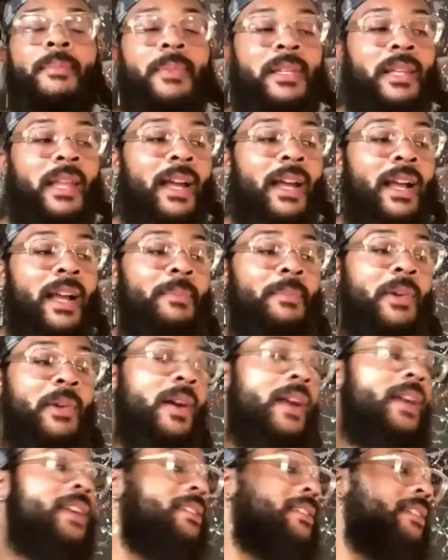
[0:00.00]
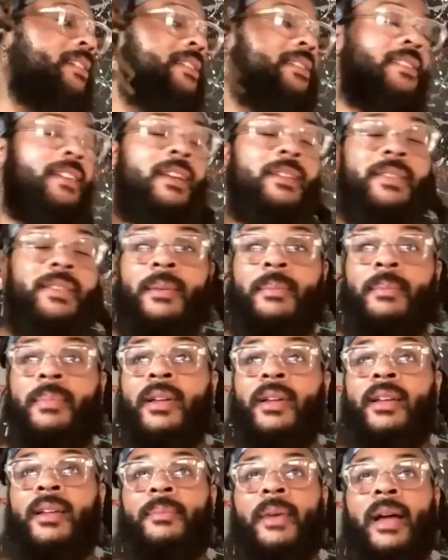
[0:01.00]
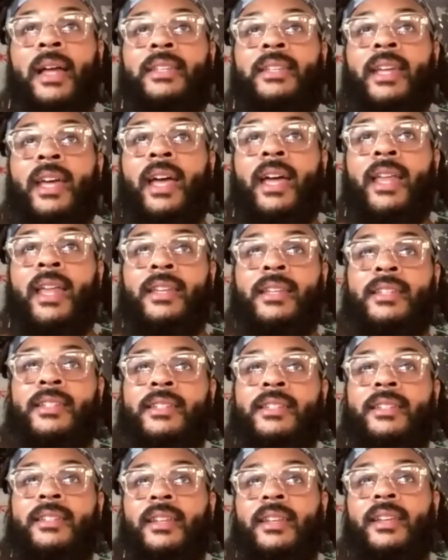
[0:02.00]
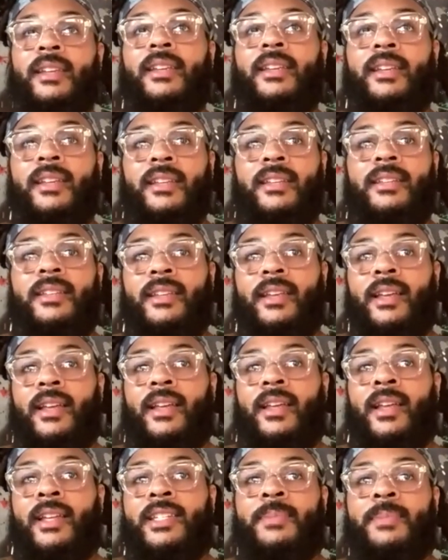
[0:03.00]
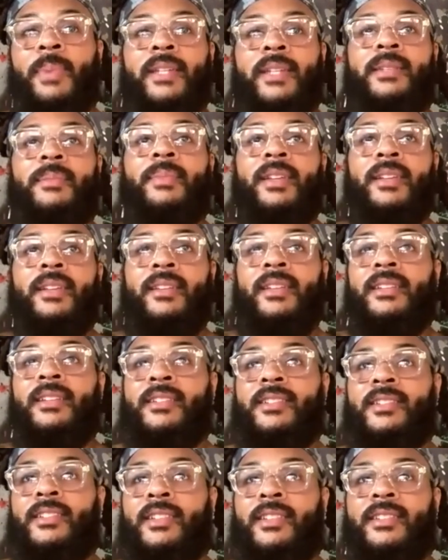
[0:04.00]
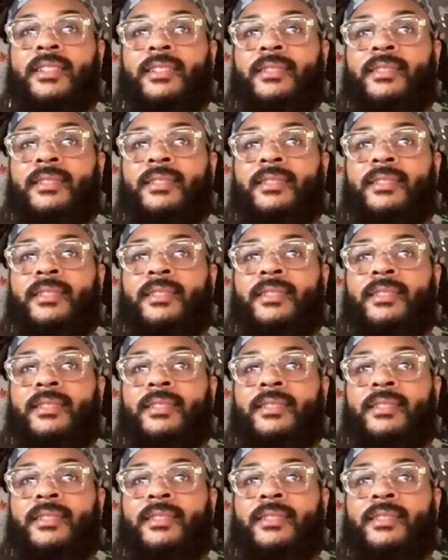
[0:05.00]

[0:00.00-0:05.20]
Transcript: like I'm crazy or something, but my dad is a specimen. He's just